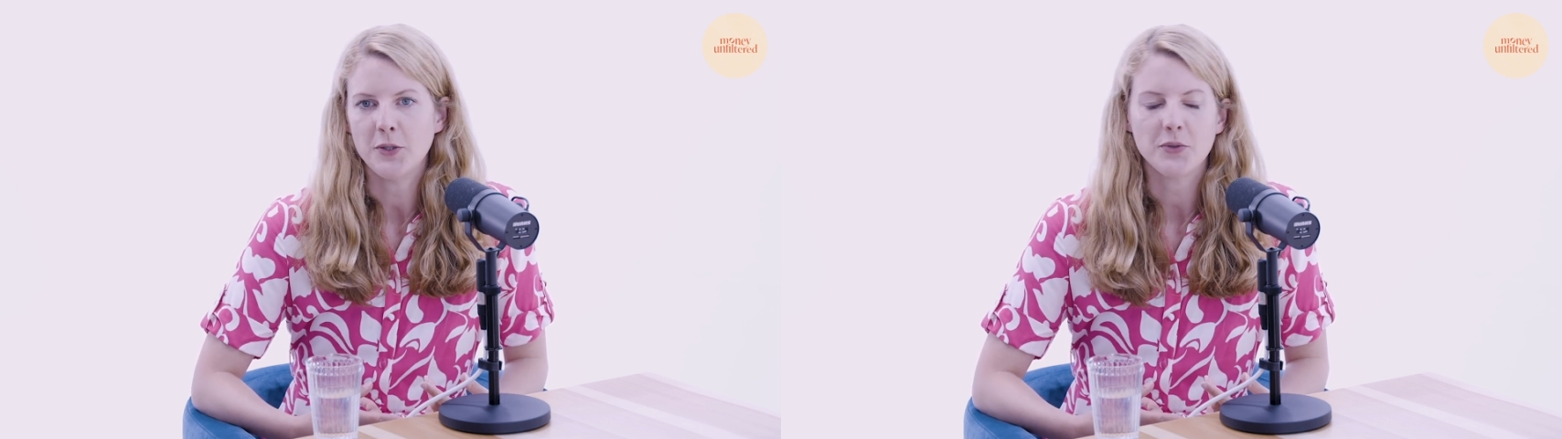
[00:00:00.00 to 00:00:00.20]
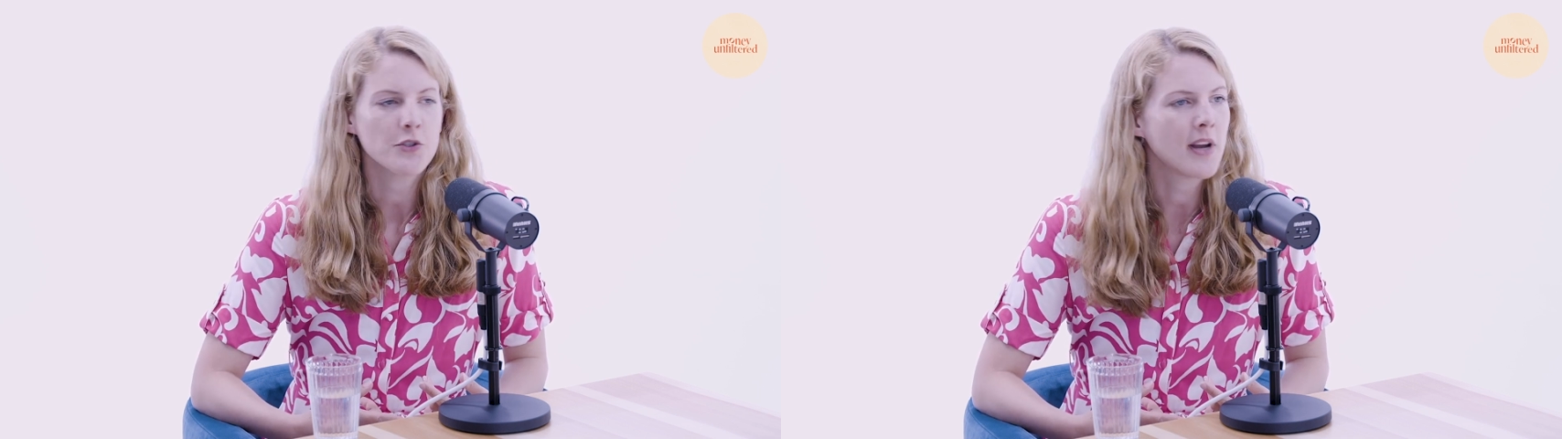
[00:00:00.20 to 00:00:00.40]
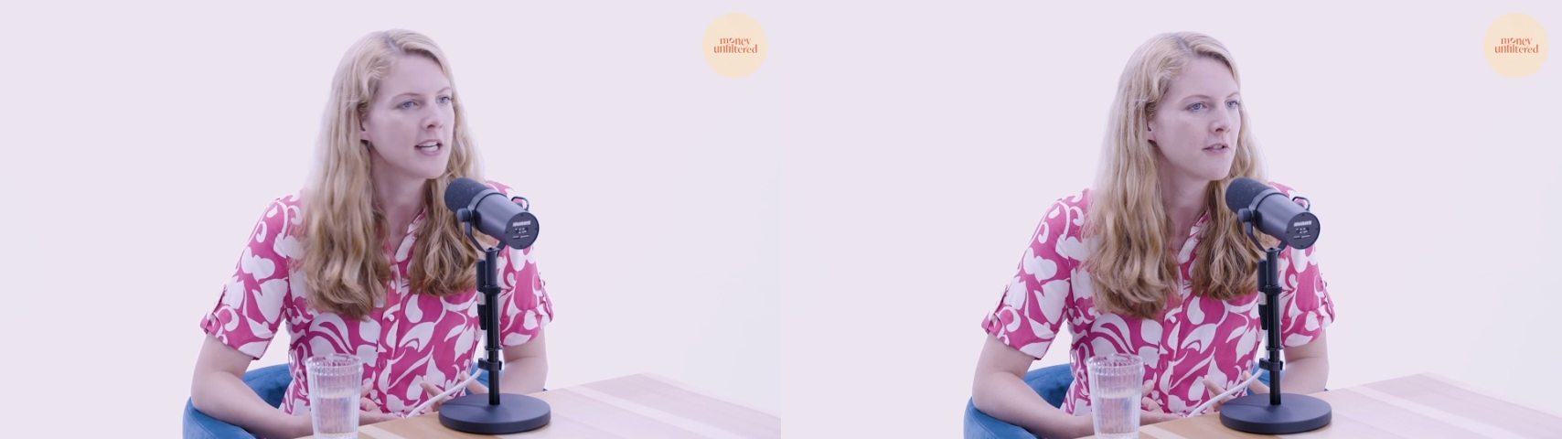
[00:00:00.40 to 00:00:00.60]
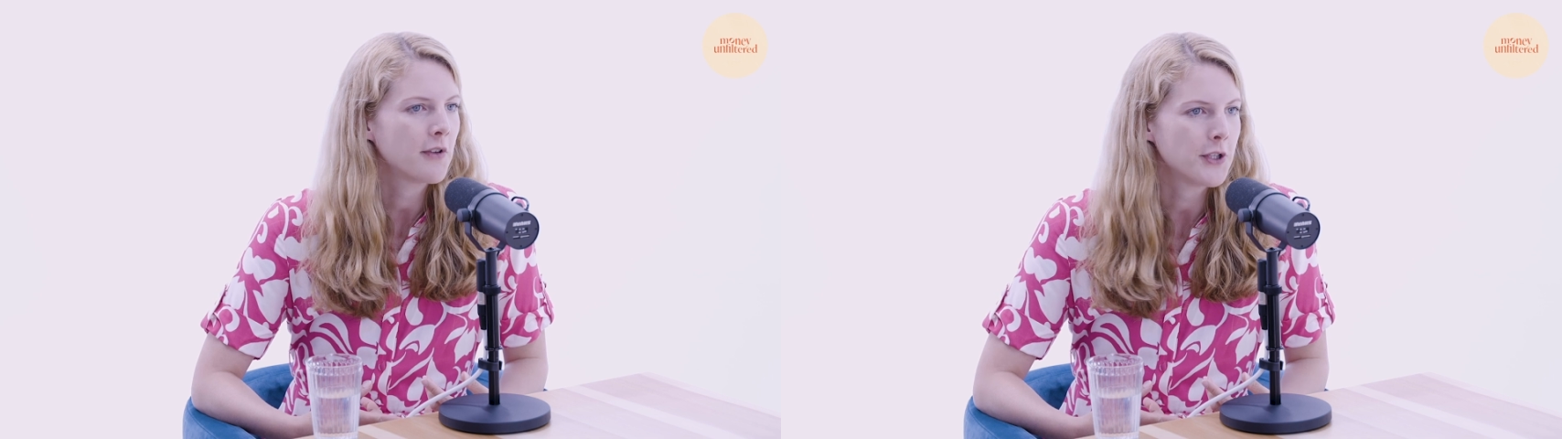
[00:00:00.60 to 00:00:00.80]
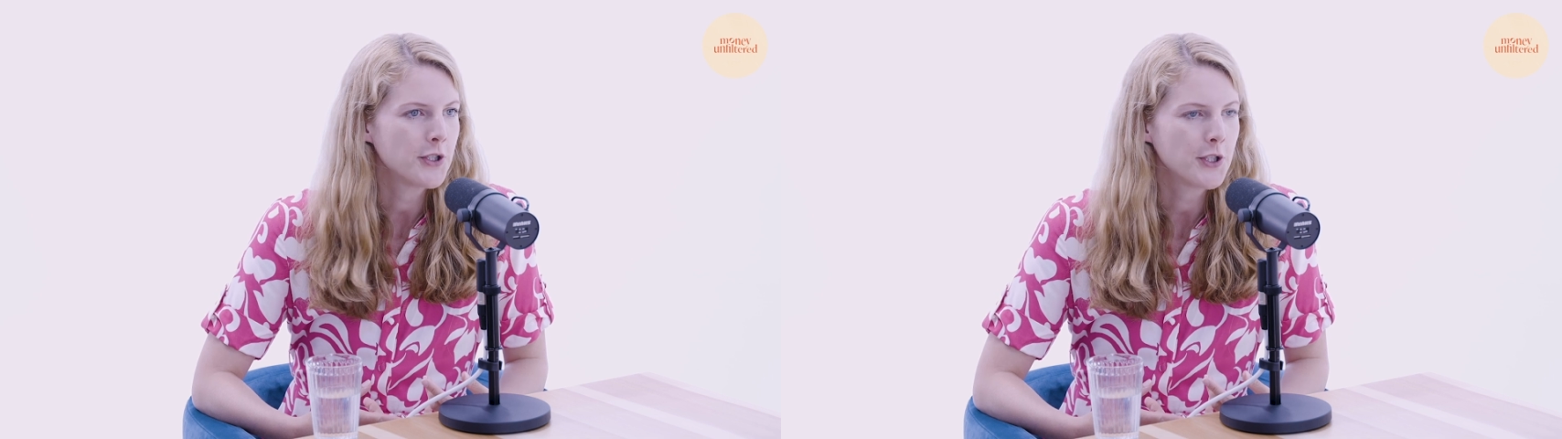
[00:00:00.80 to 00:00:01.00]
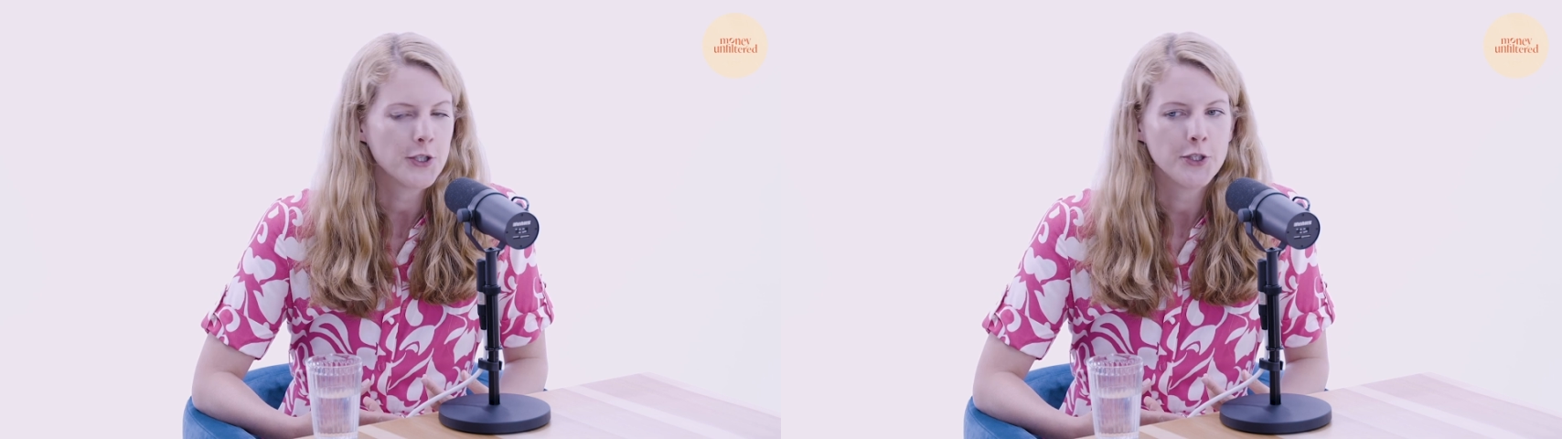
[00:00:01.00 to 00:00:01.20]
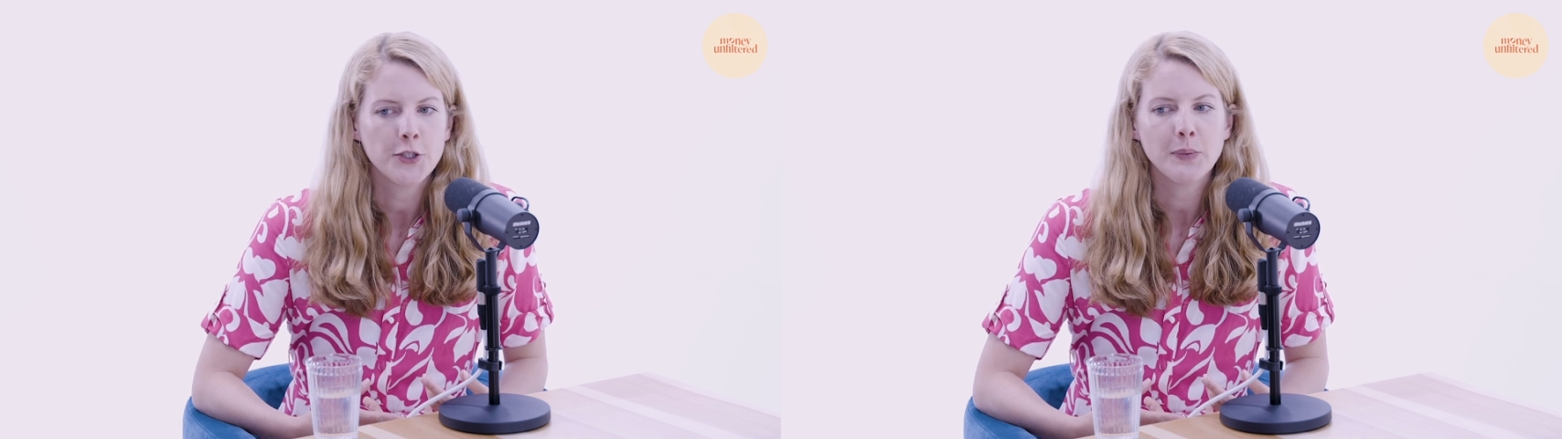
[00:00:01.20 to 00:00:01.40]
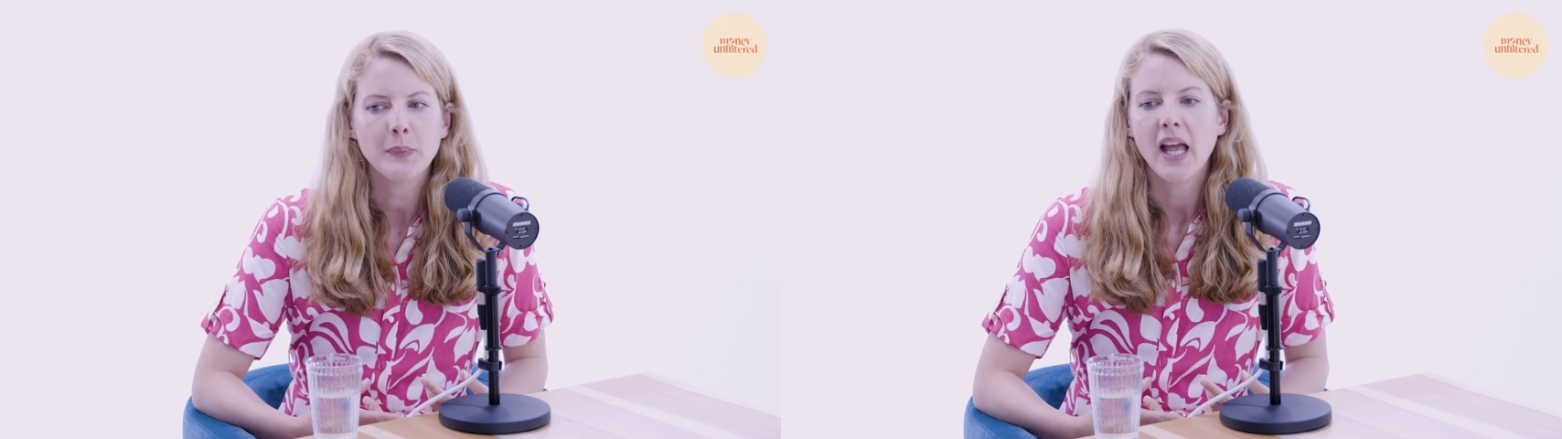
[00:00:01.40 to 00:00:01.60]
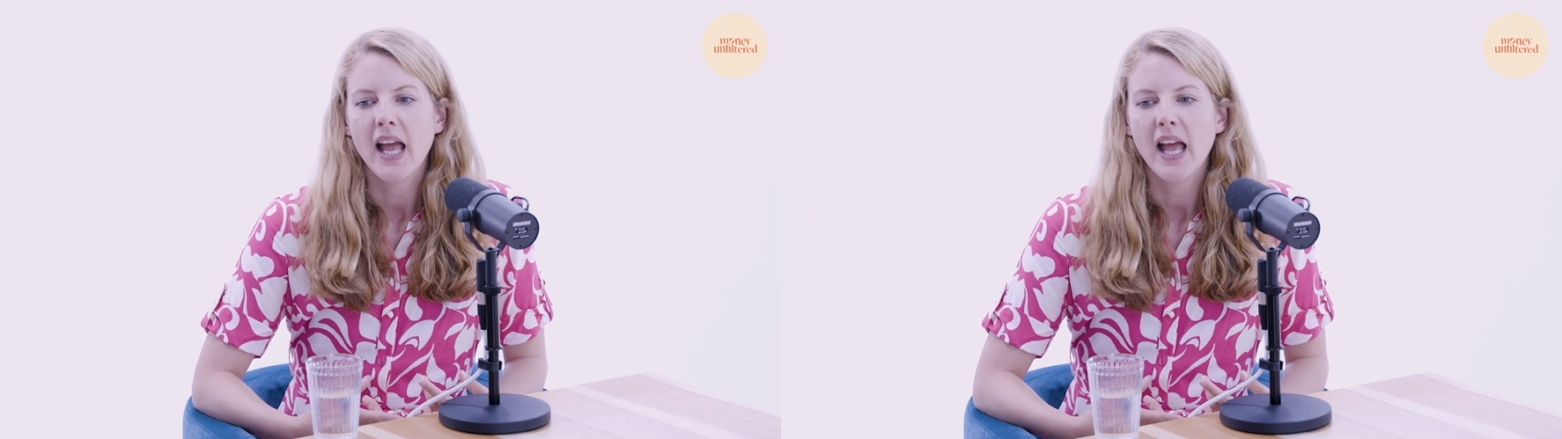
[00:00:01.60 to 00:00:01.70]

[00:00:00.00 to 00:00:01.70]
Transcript: to a stranger on the tube.